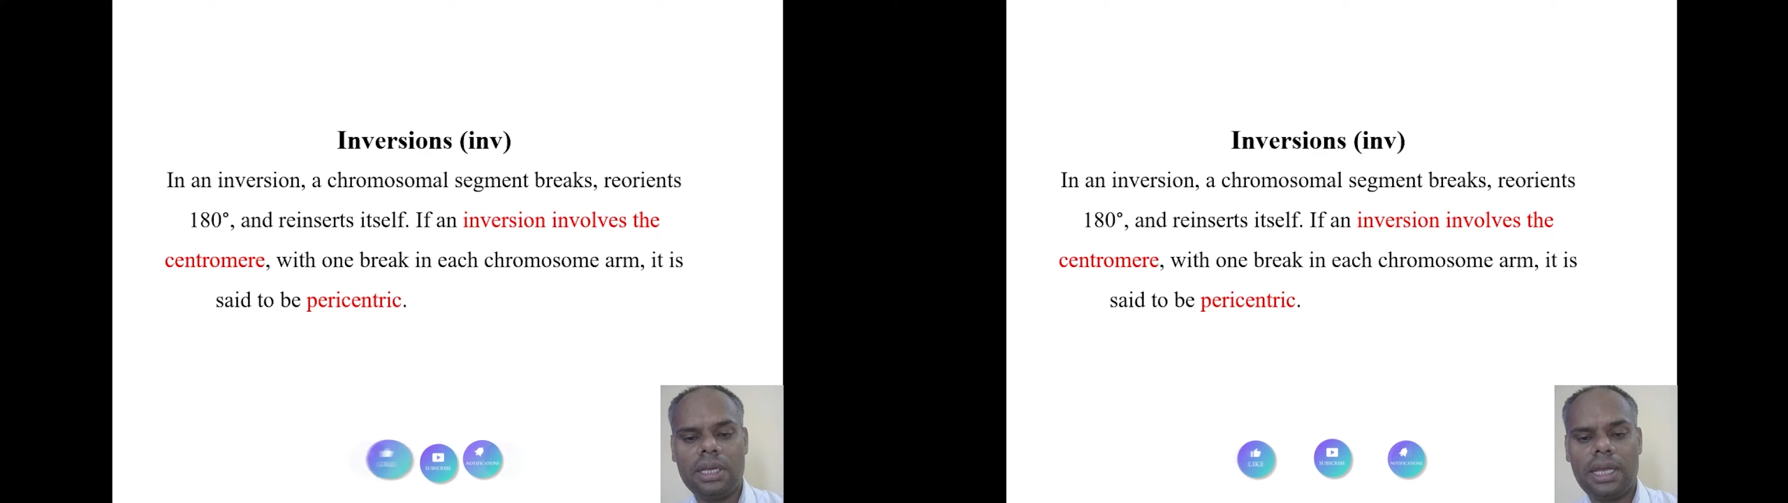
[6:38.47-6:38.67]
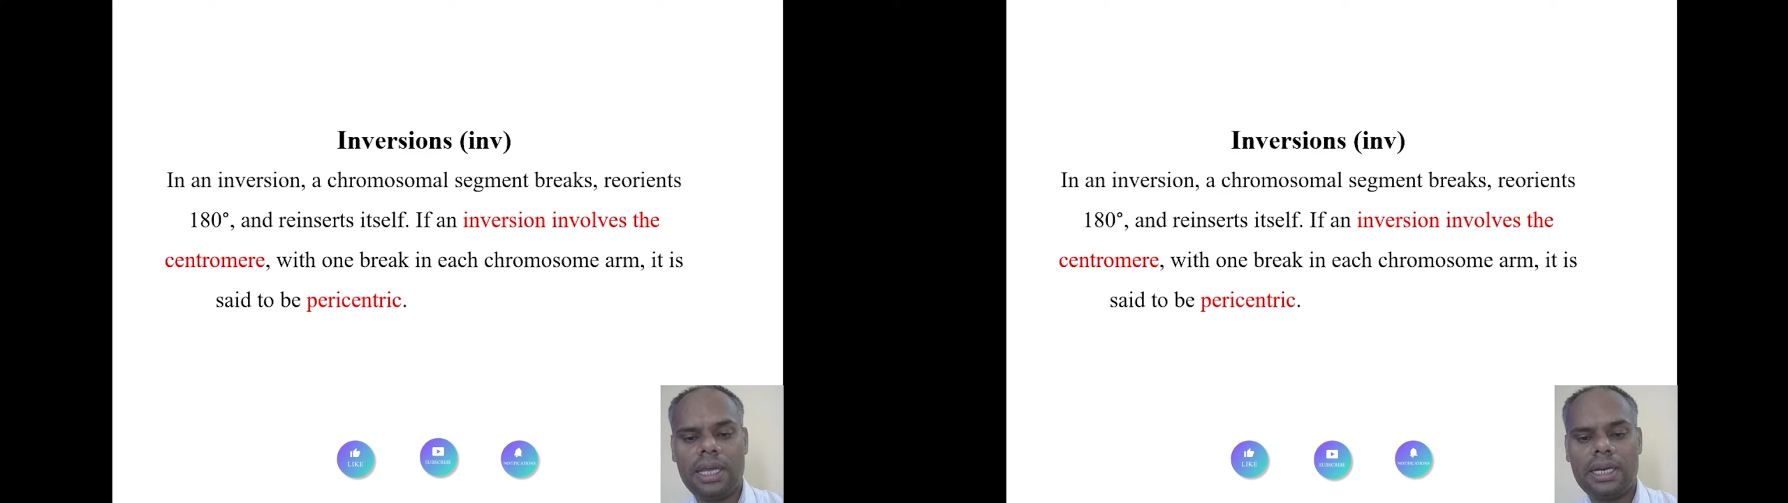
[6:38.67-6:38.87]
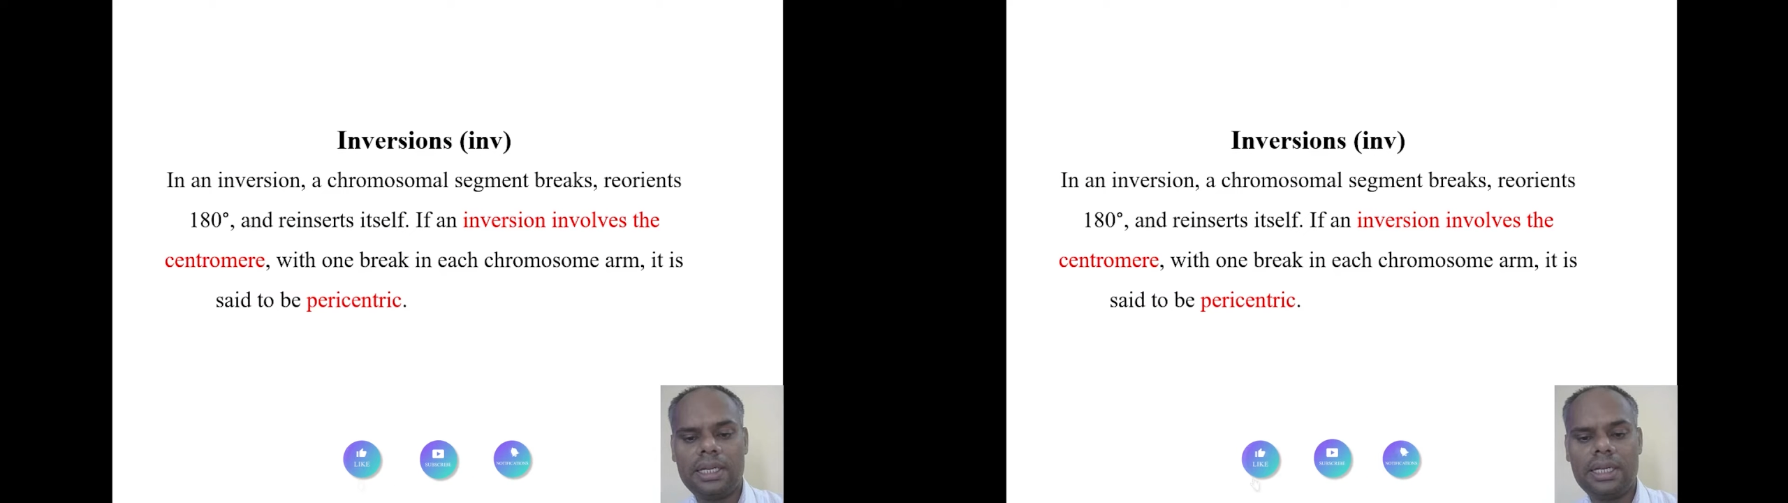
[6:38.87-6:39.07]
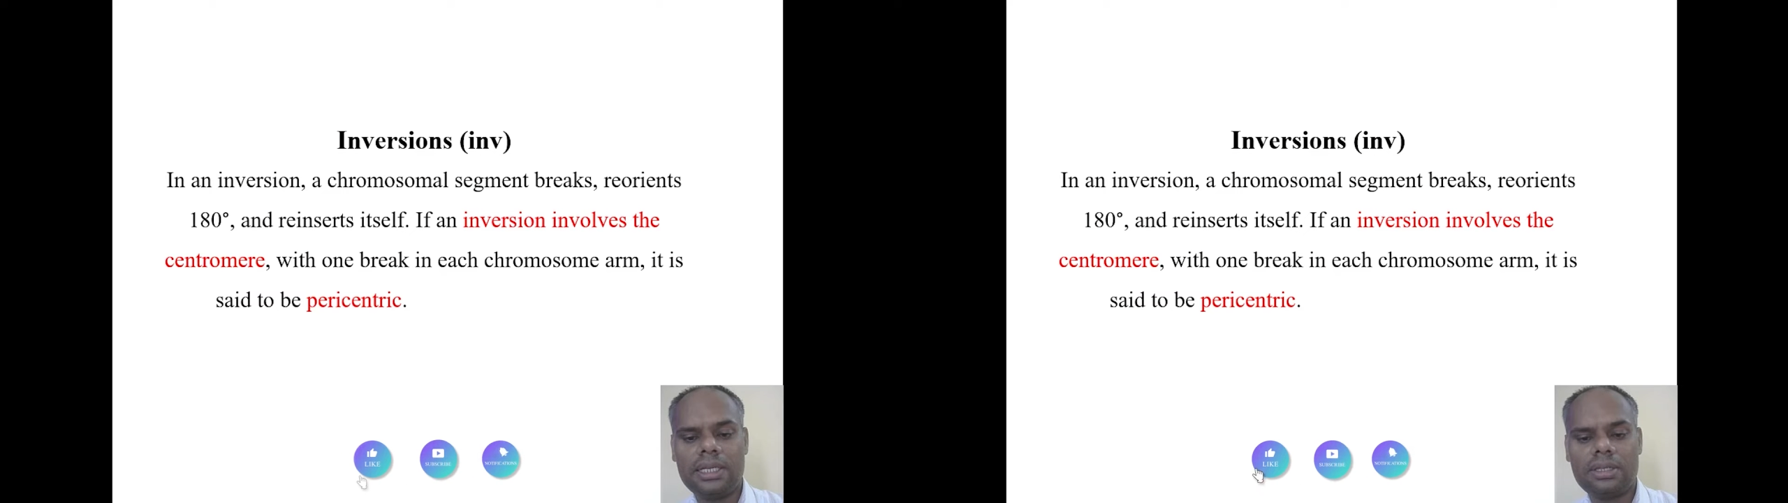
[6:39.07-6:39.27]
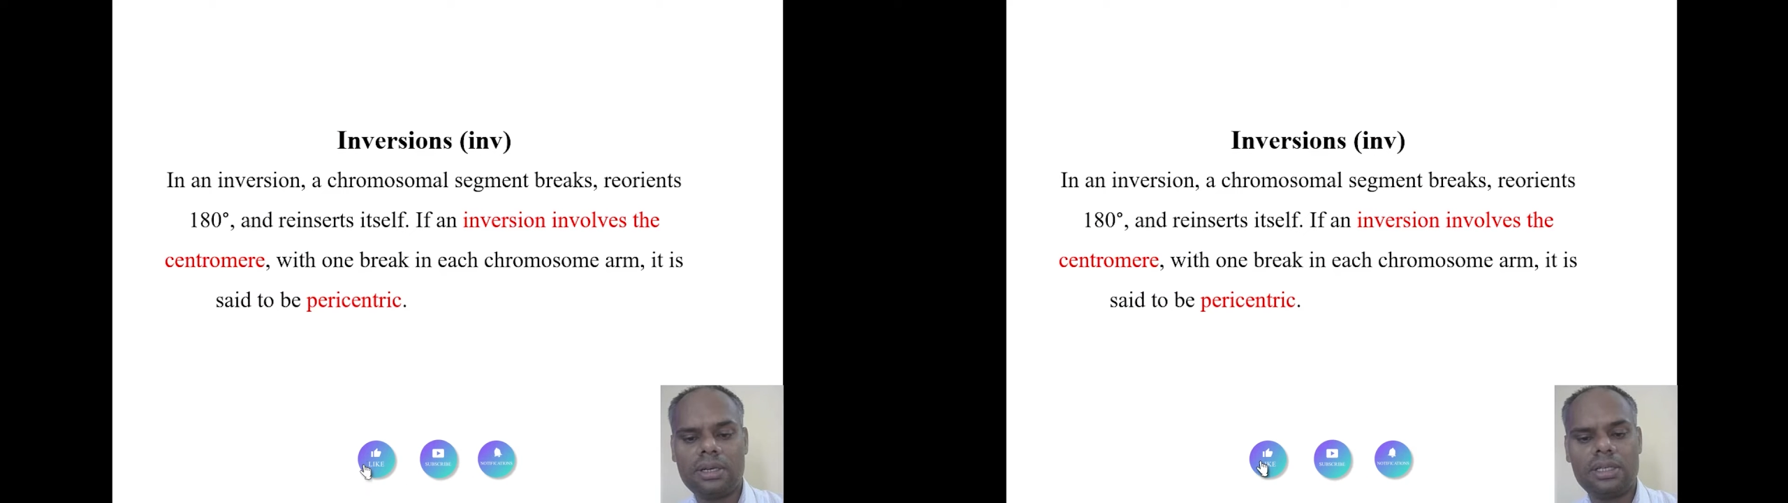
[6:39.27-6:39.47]
and
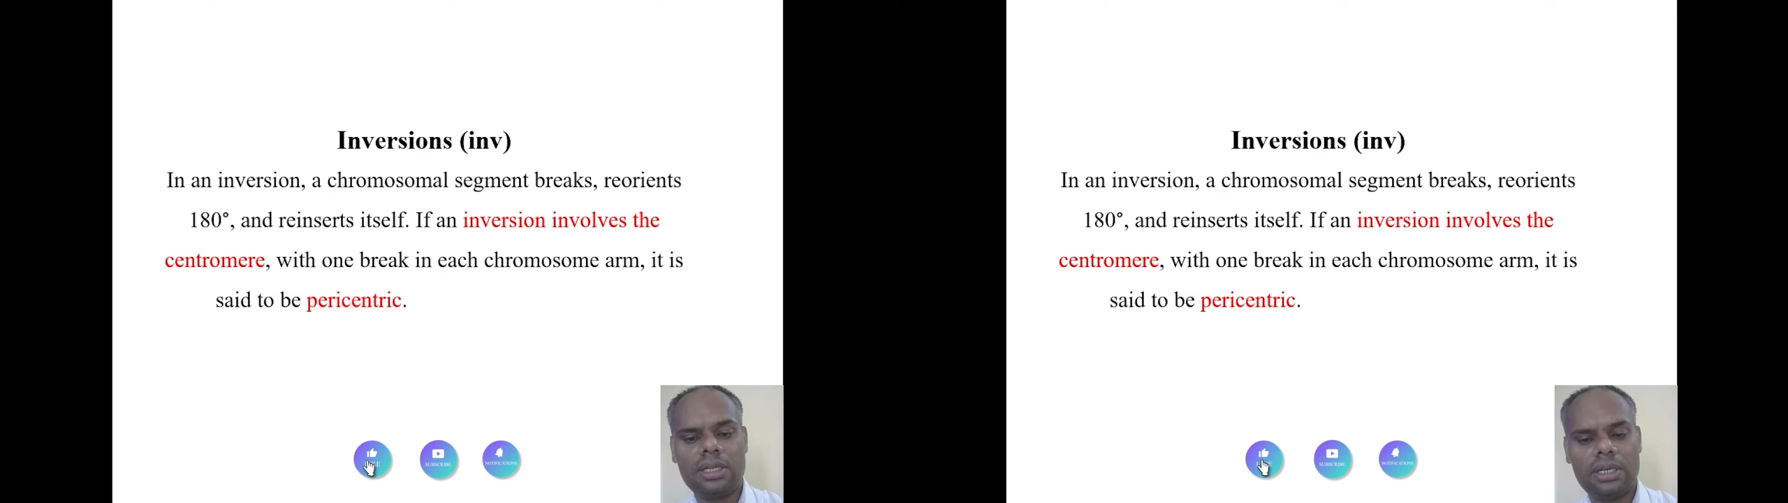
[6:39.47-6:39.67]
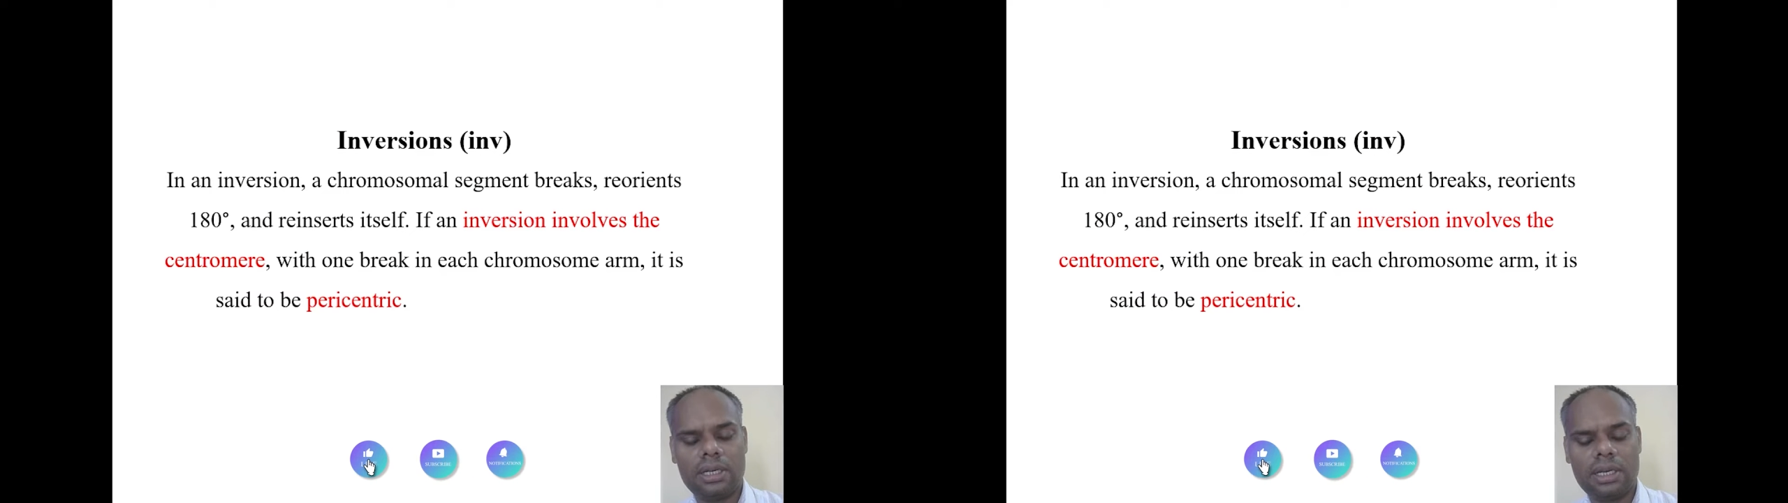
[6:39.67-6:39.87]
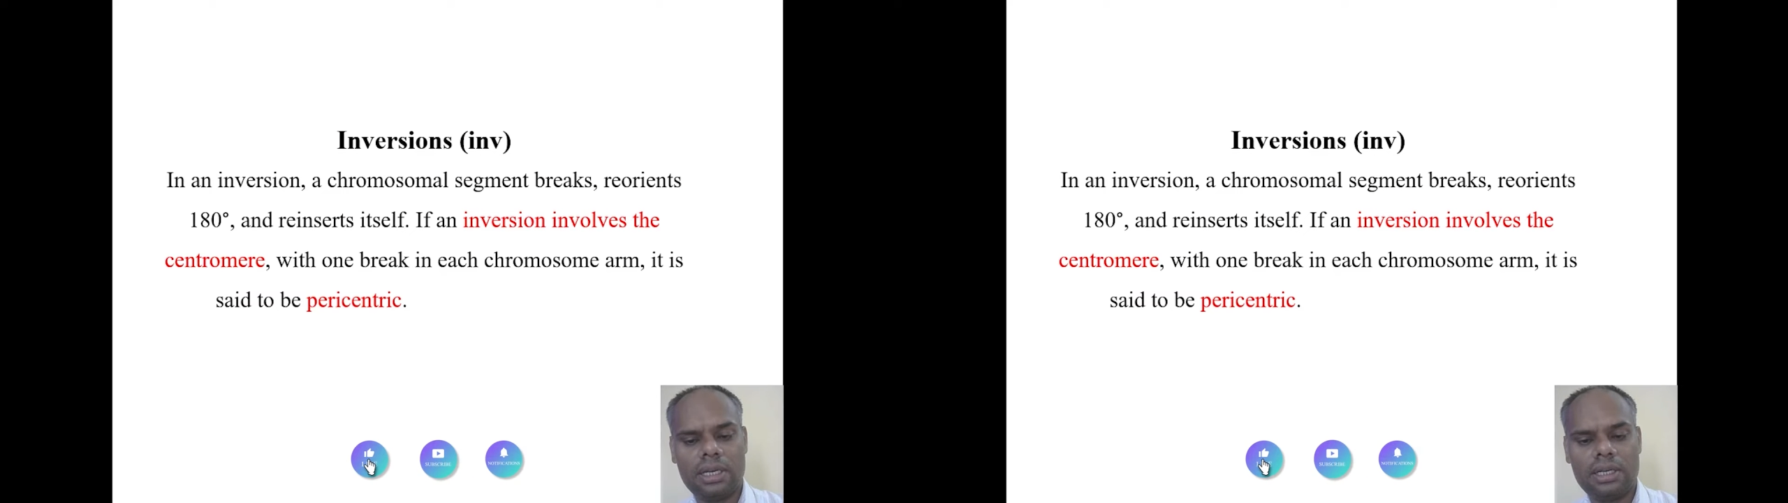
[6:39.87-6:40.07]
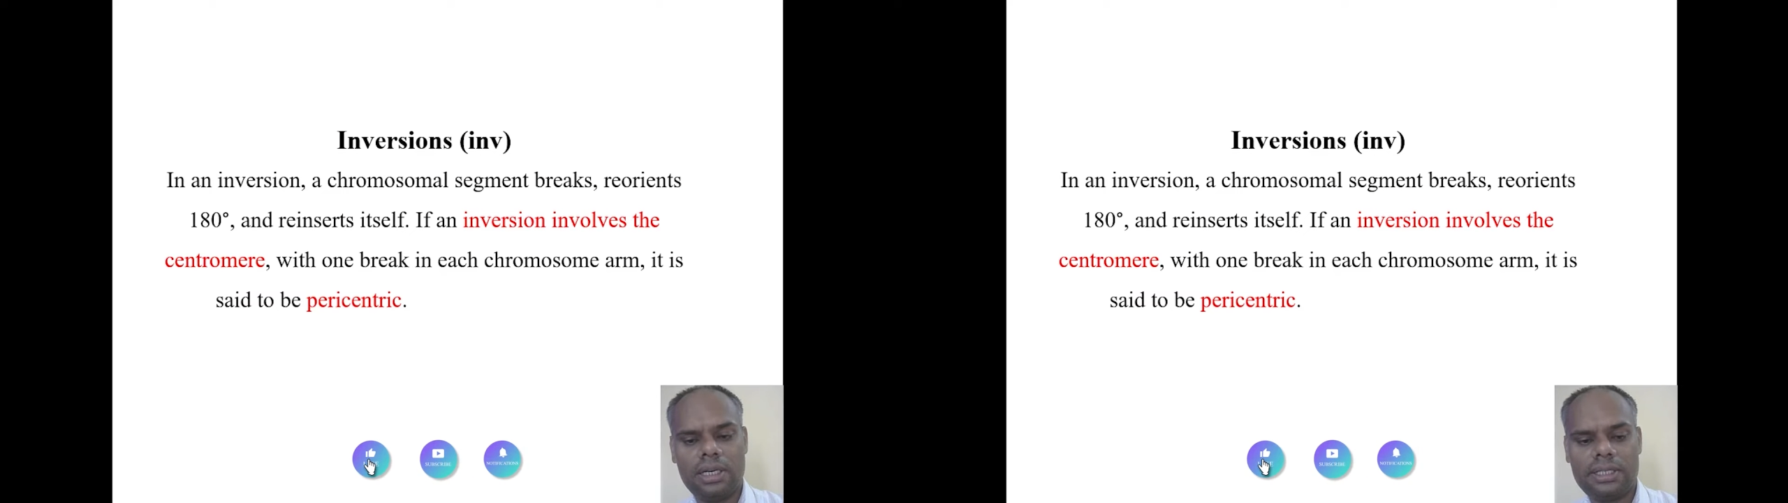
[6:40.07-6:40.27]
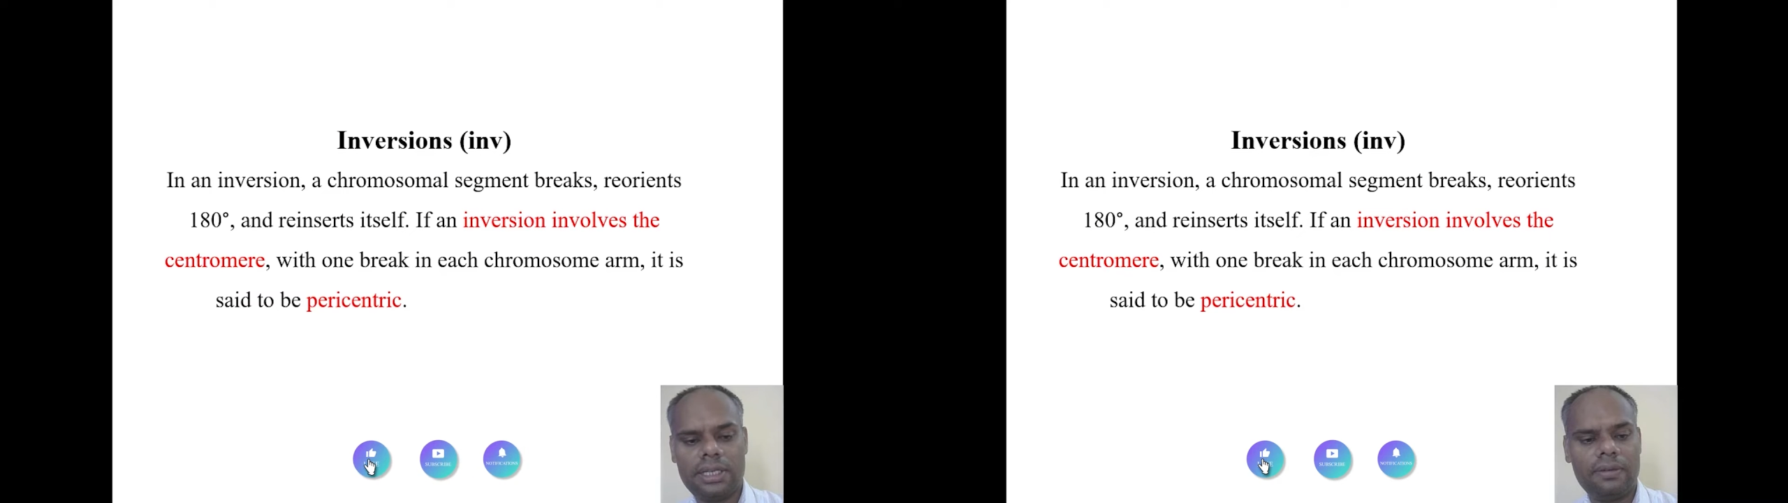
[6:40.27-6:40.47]
reinsert
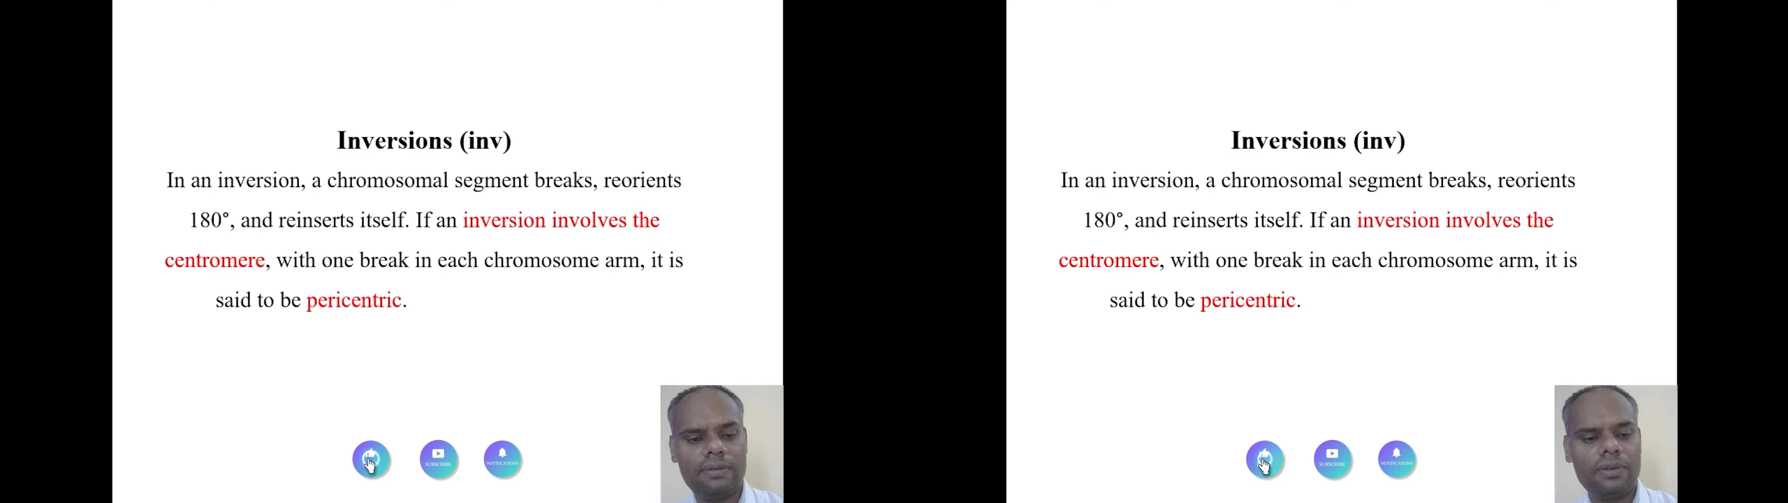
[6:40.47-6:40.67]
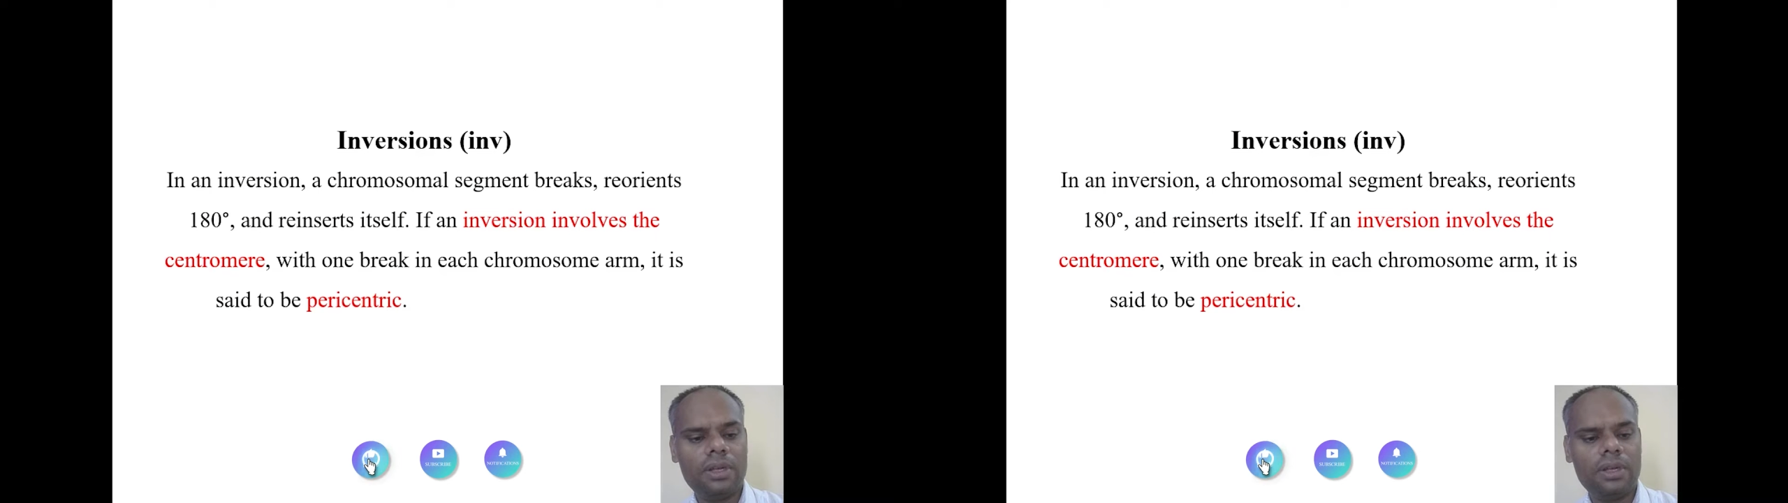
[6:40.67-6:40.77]
itself.